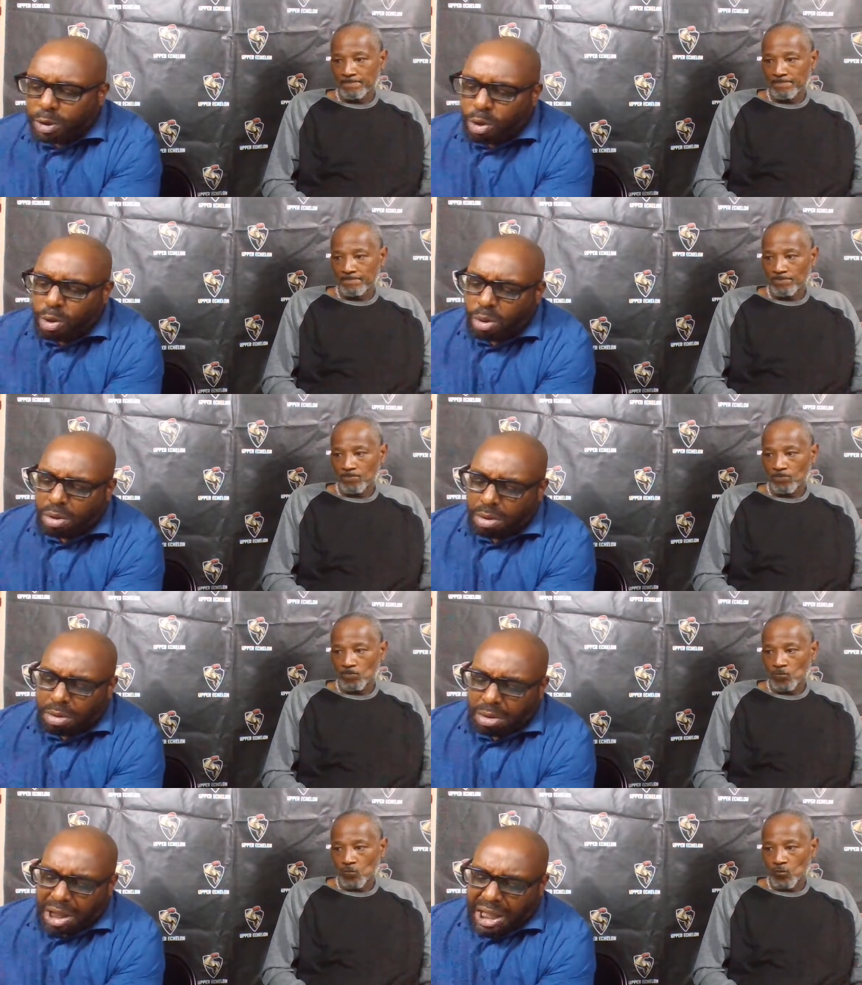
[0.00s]
Speaker 1: the court?
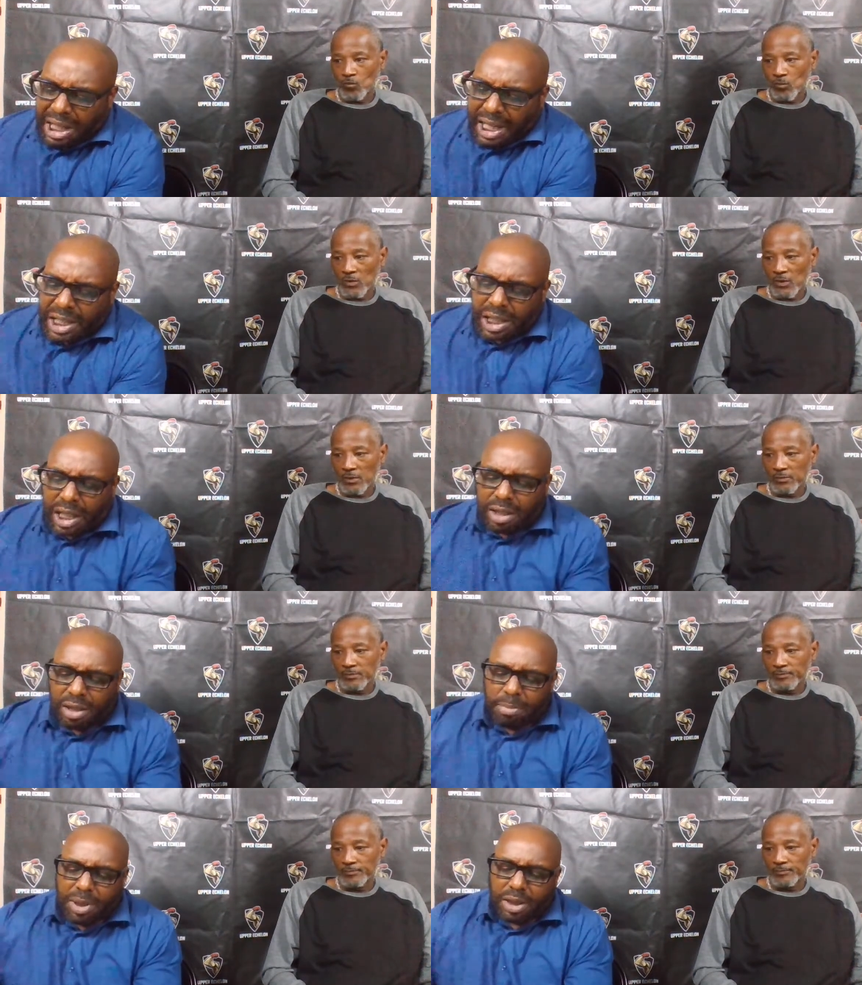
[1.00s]

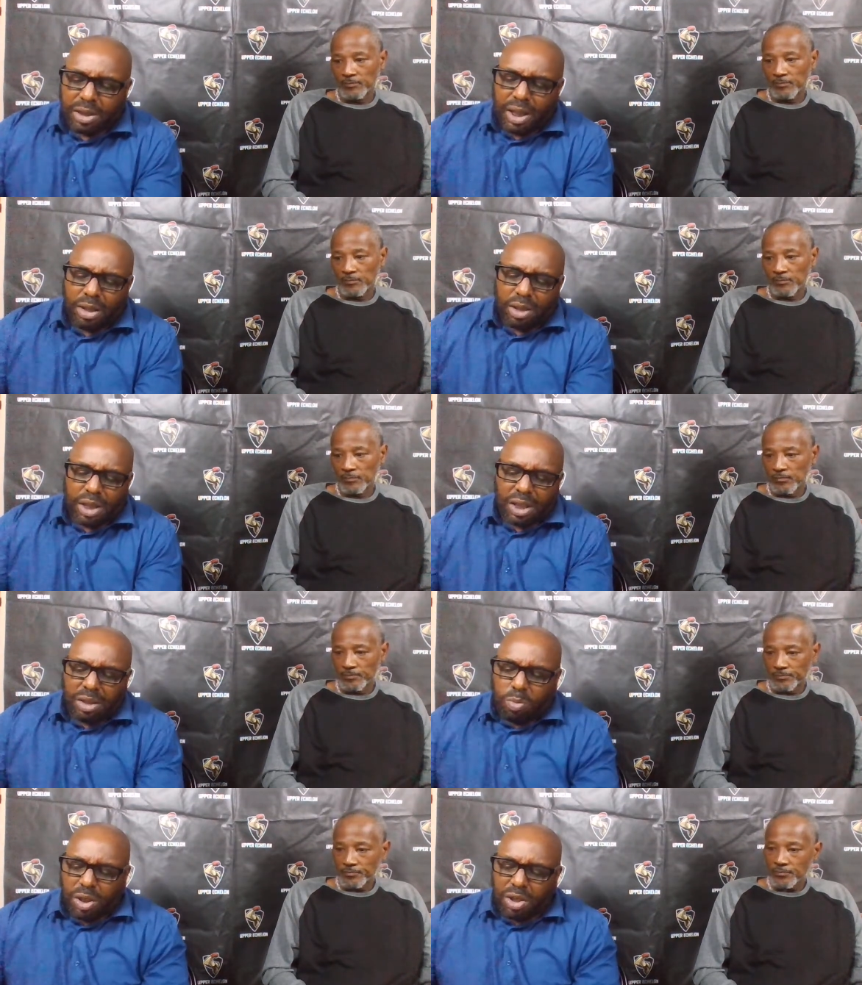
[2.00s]
because Dylan
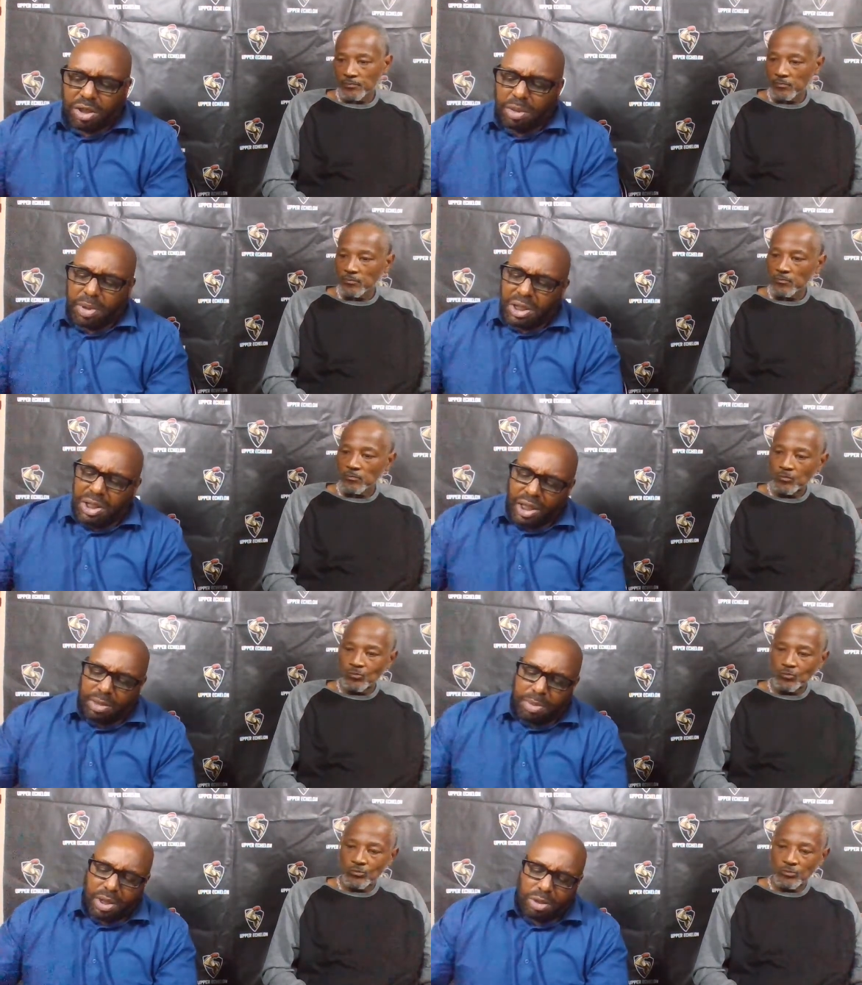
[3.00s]
did were there some
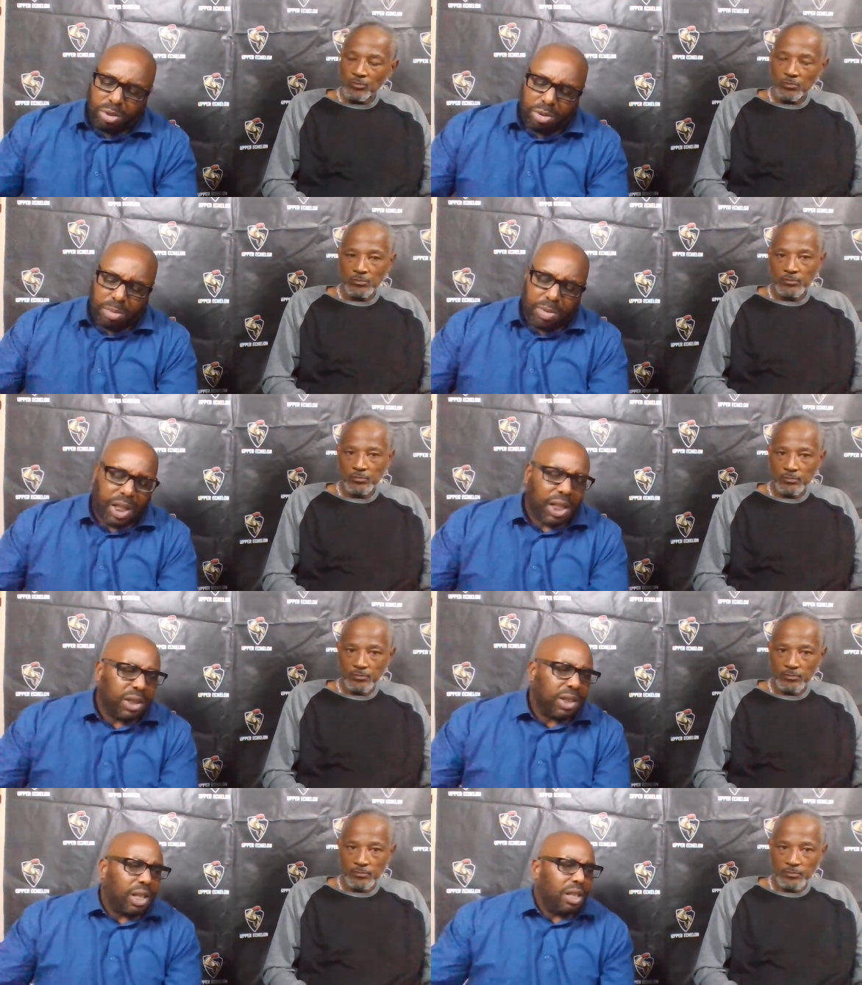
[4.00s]
adjustments or some
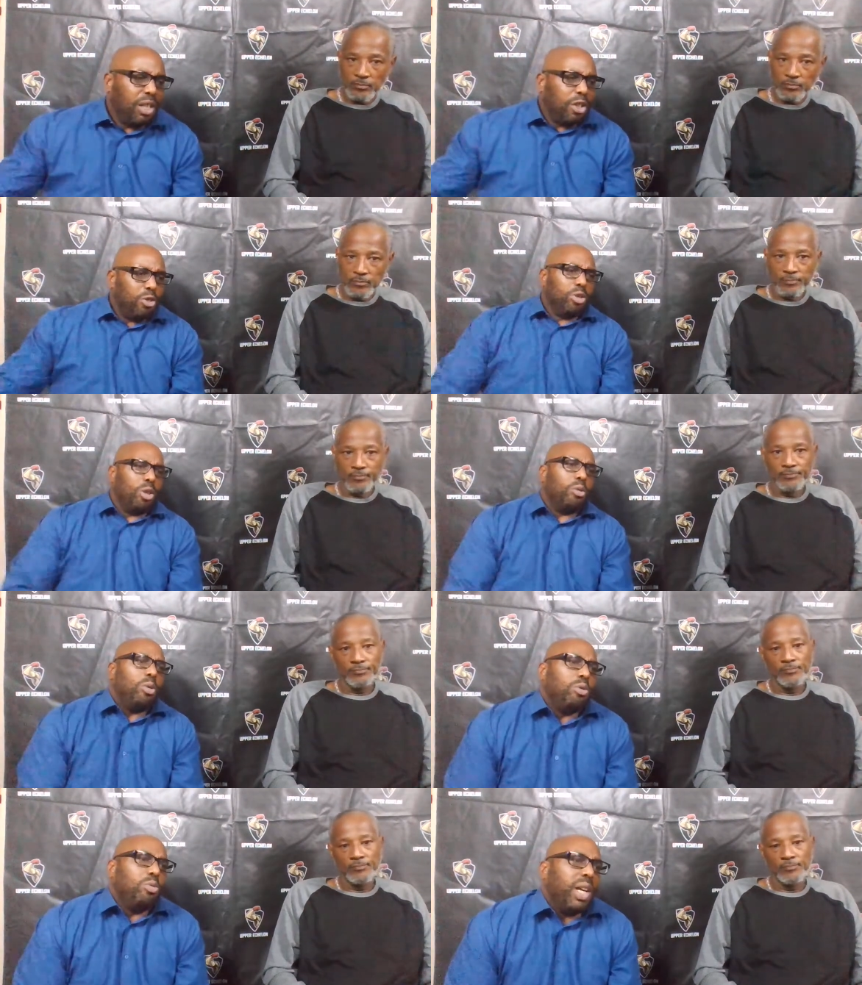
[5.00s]
things that you know
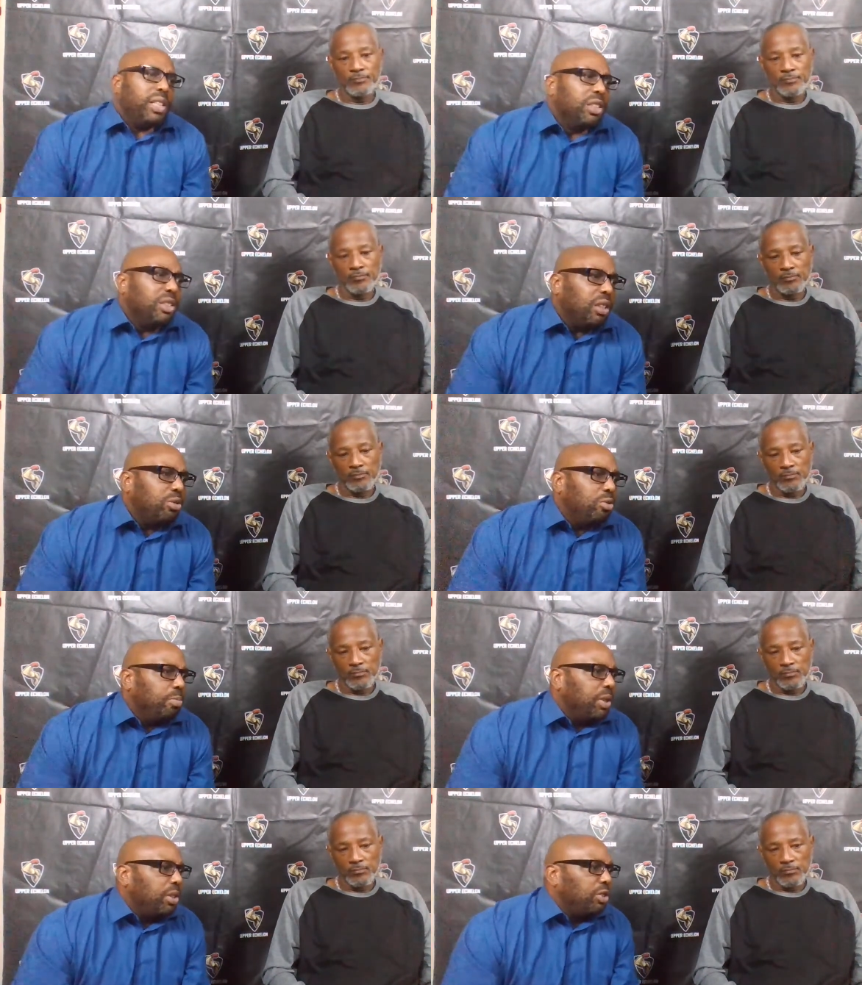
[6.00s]
you had to adjust
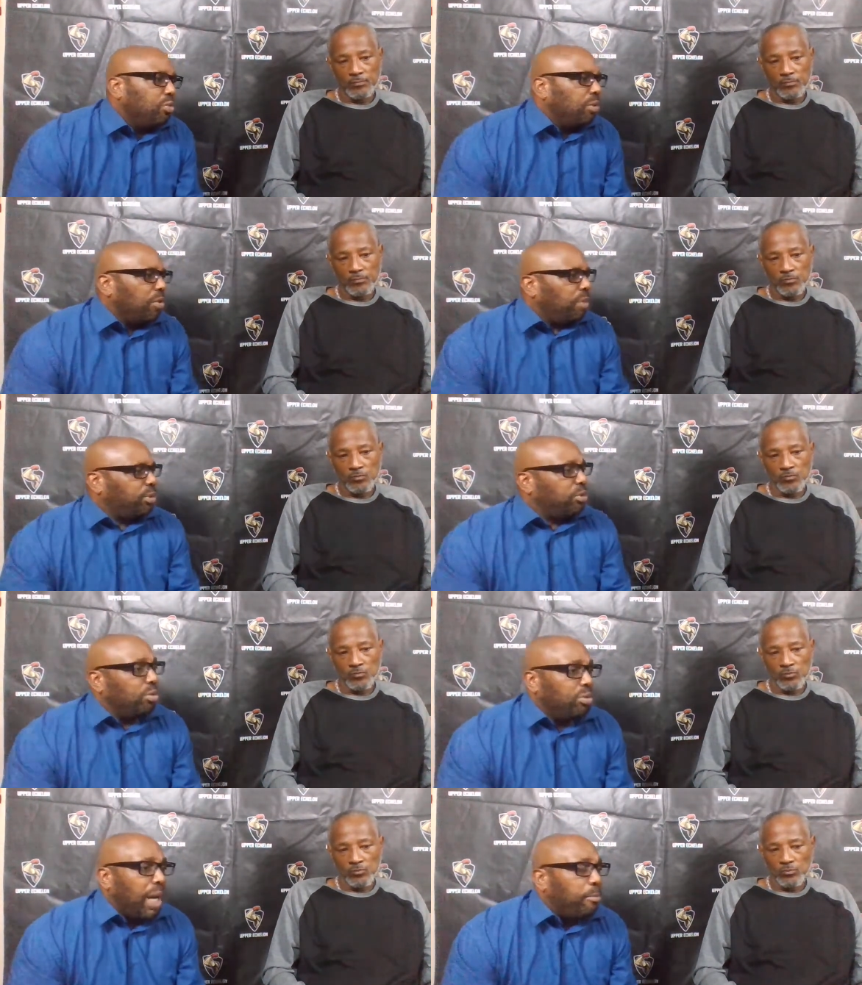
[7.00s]
to because you were I'm
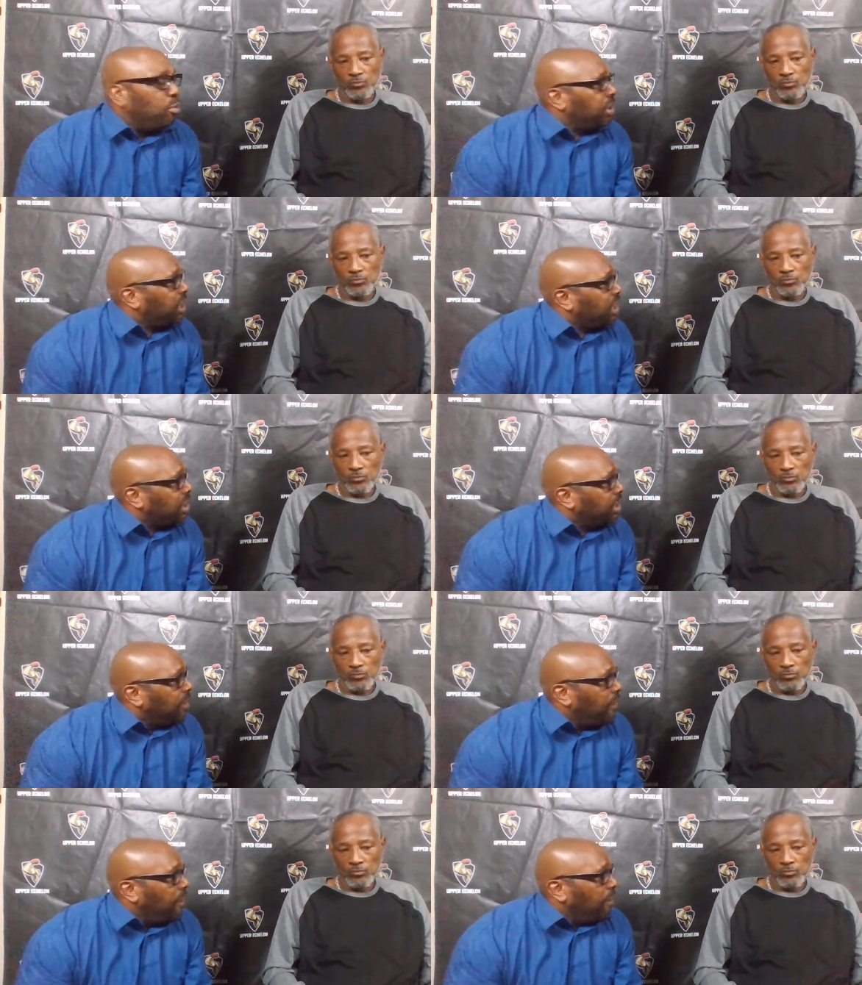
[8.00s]
sure you got more attention.
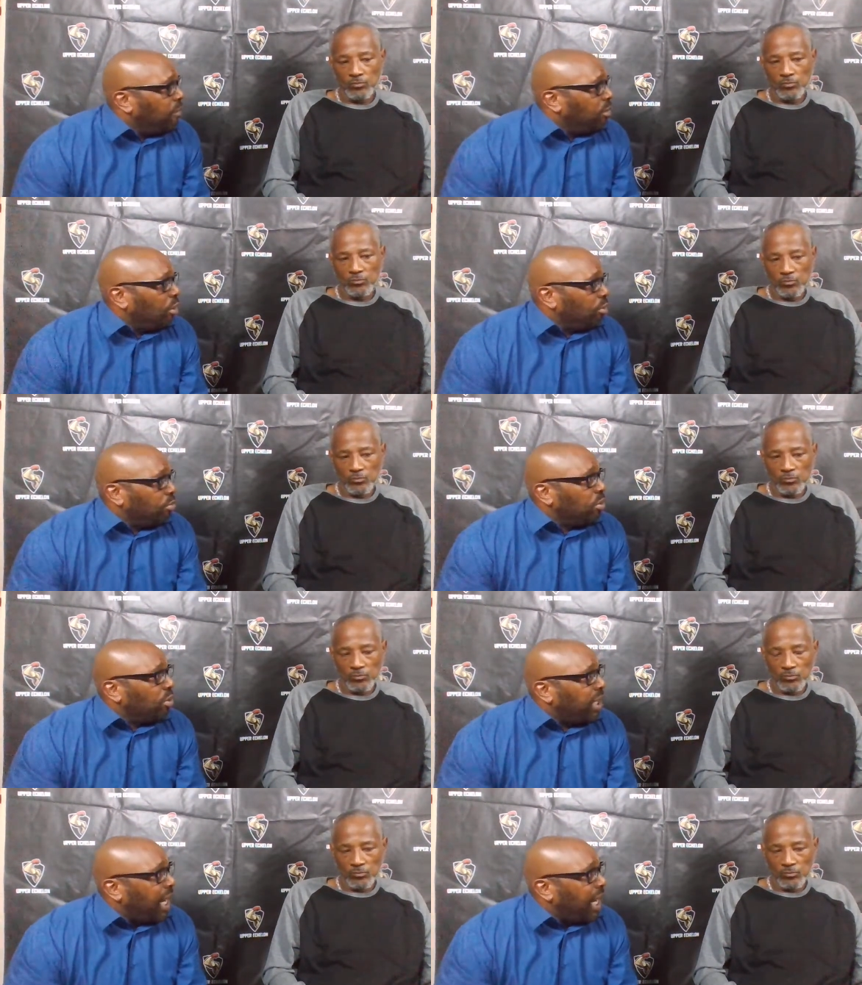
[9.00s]
You know, you were on a